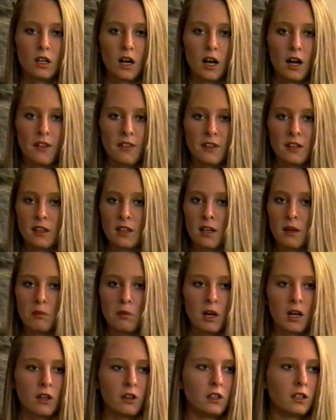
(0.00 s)
I think that
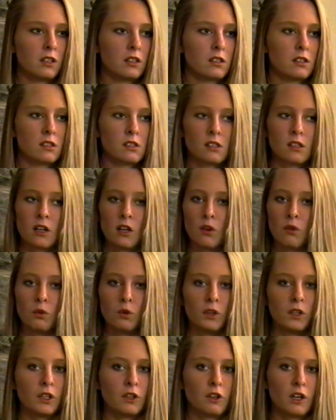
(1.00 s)
modeling is a
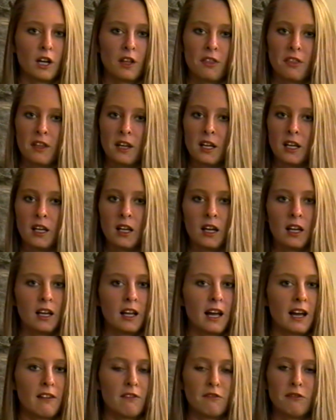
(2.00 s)
really great thing, and I
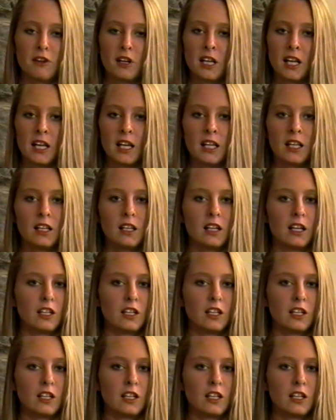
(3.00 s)
have fun at it.